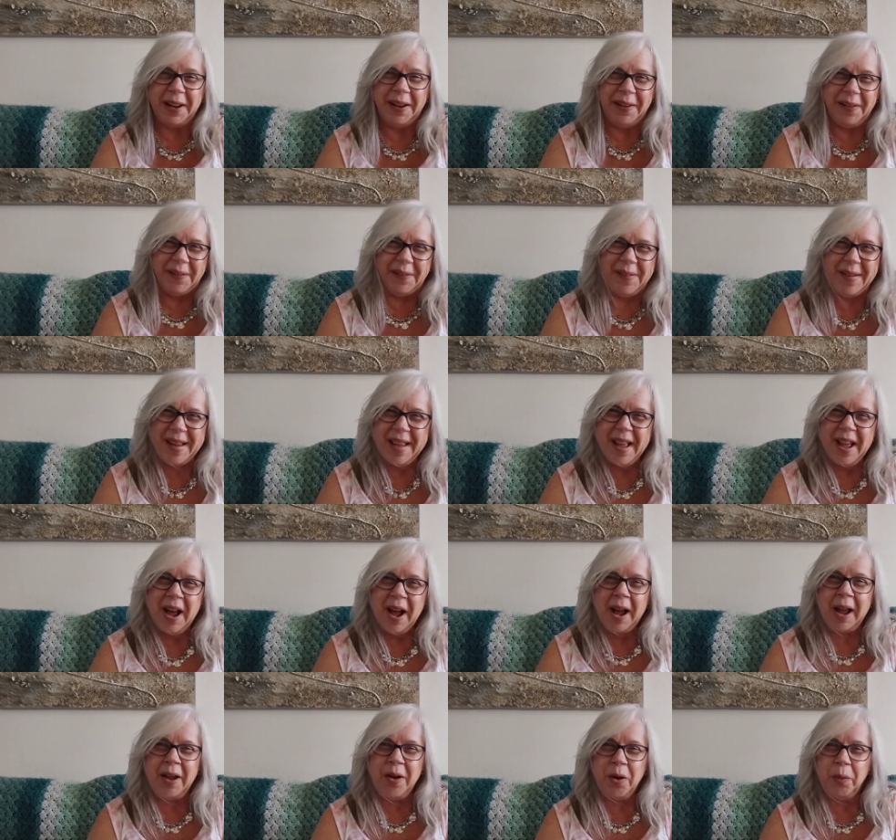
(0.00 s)
So
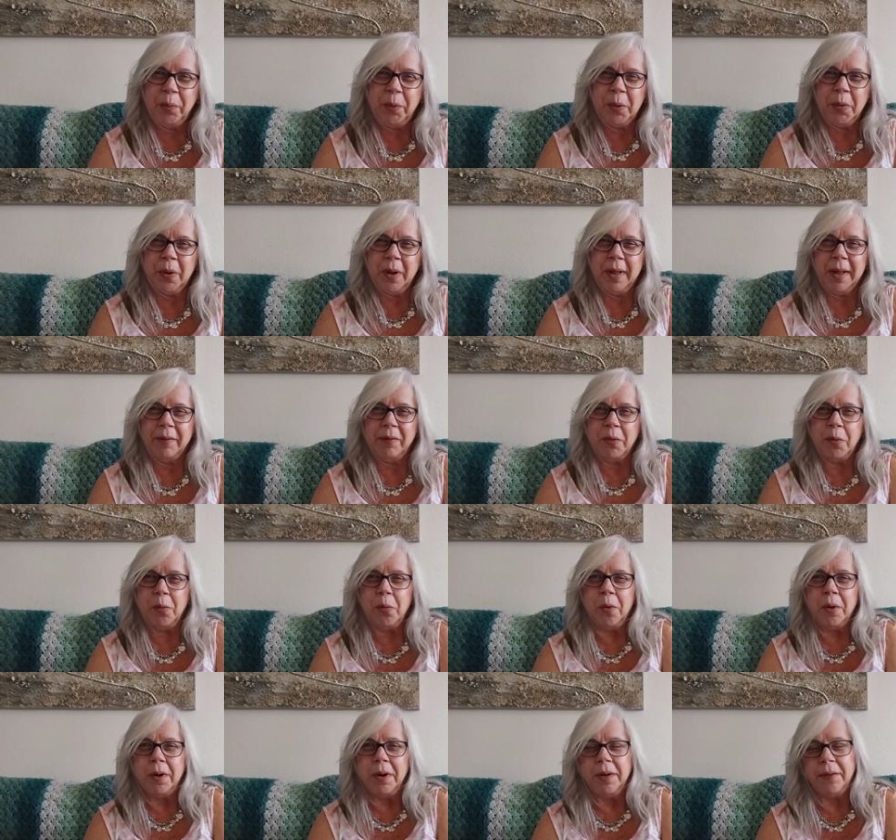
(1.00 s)
I hope you all have a
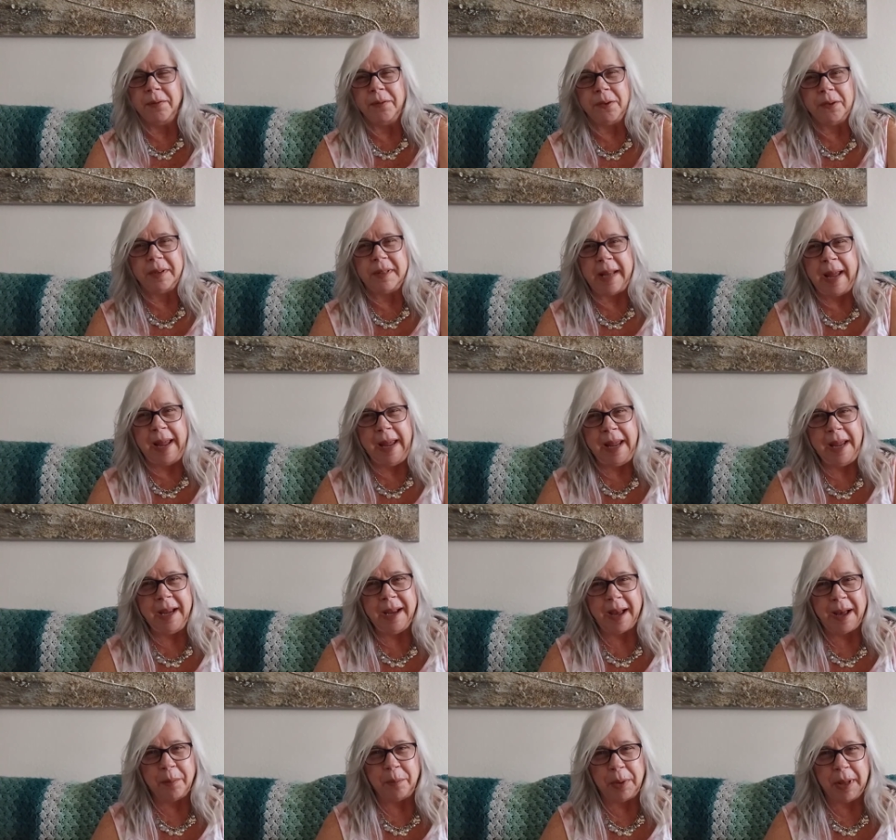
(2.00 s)
wonderful day.
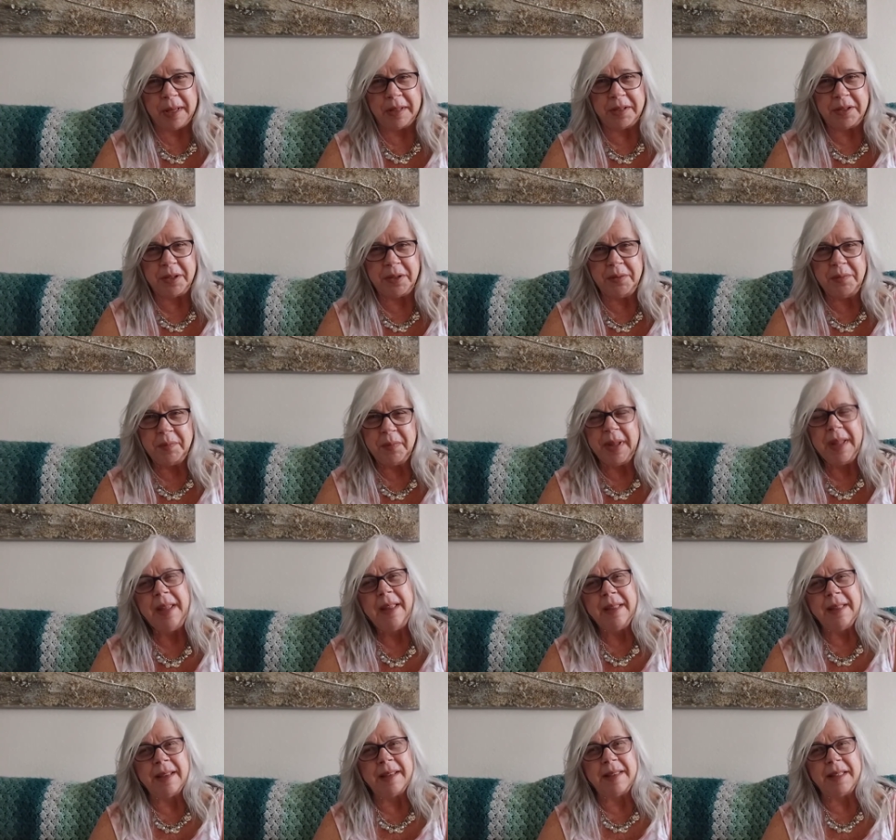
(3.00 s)
God bless you.
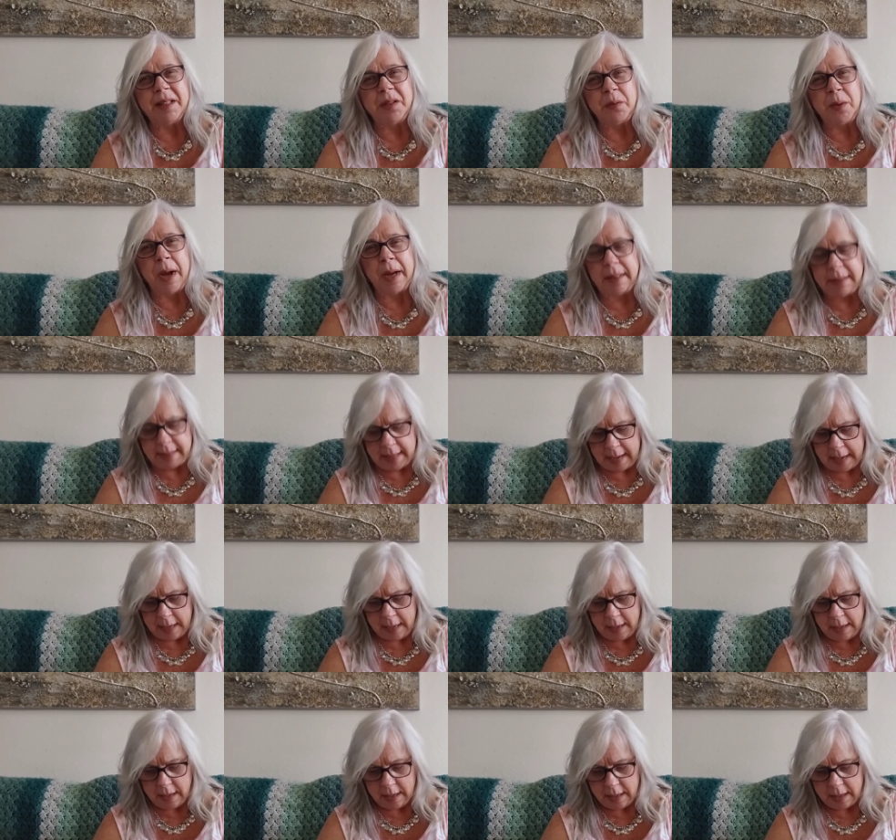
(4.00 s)
This is
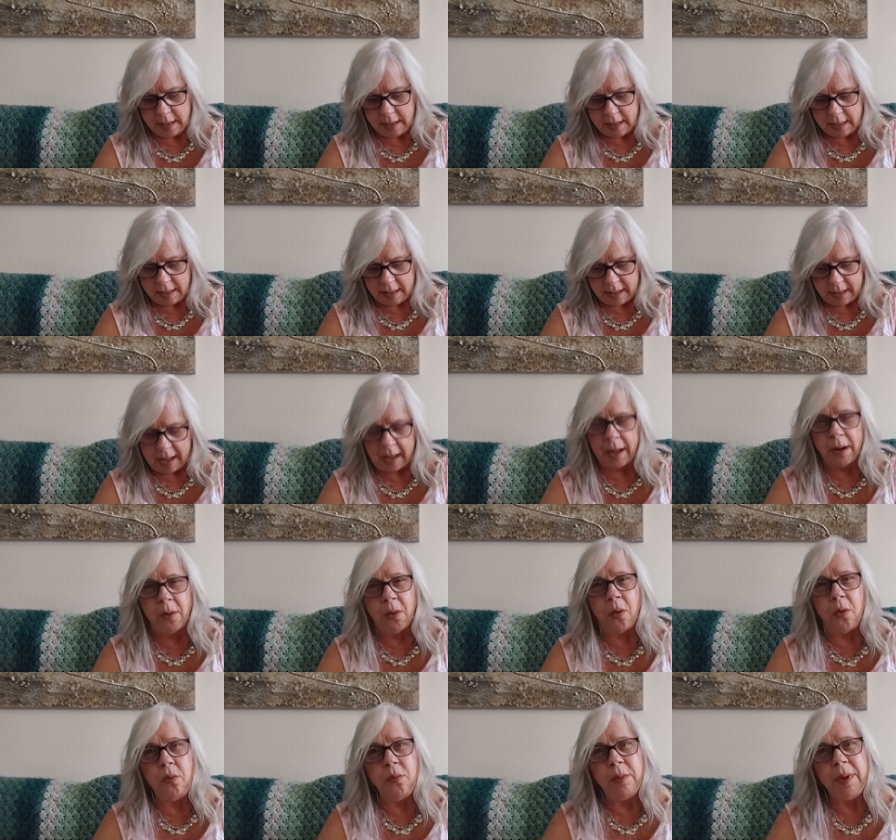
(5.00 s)
Roxanne at
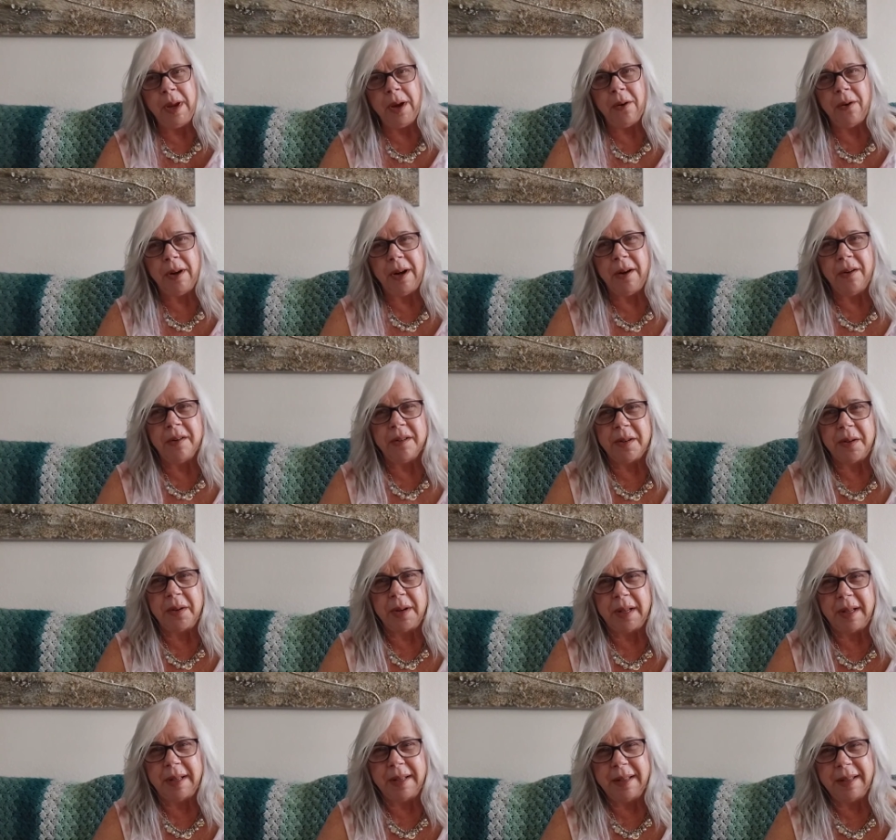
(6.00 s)
home here in
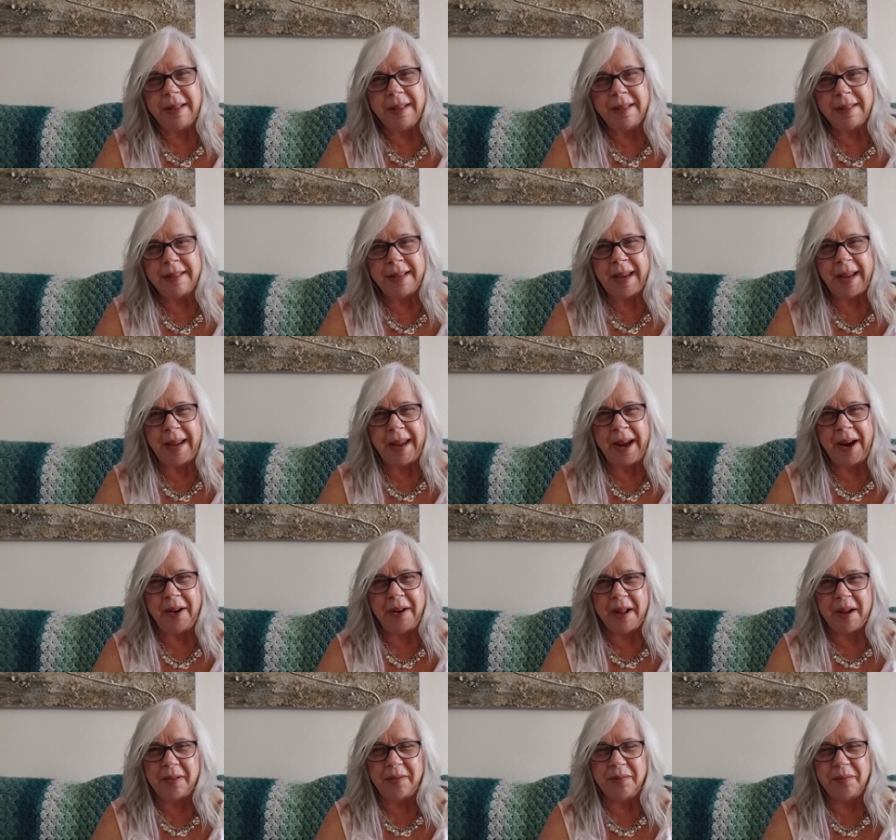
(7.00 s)
Arizona. Take care
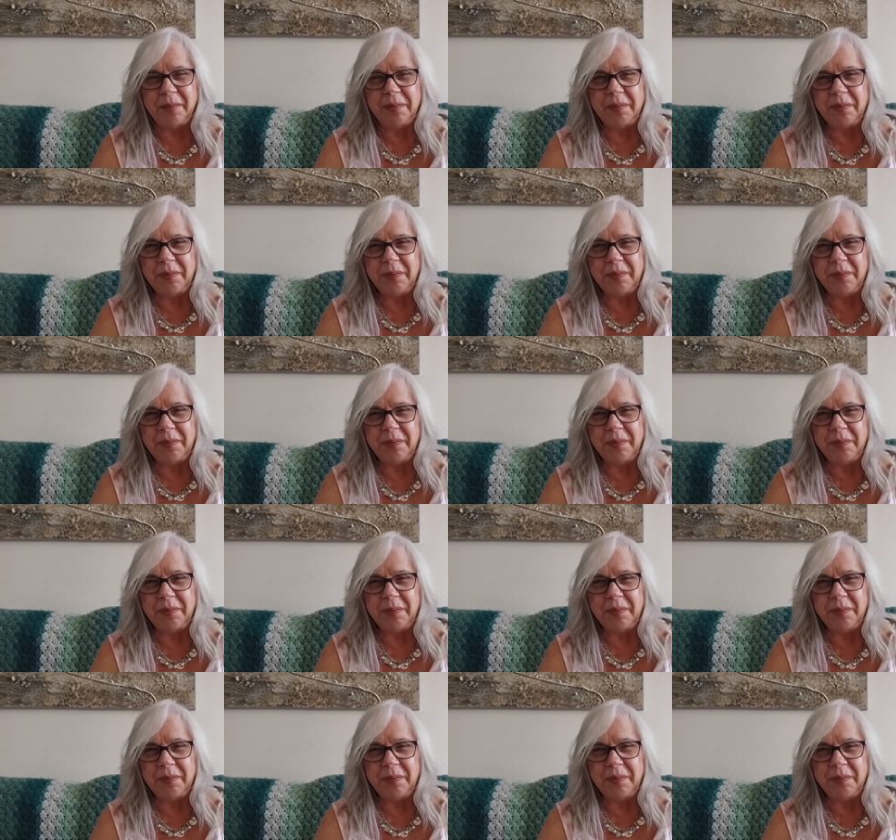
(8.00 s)
now.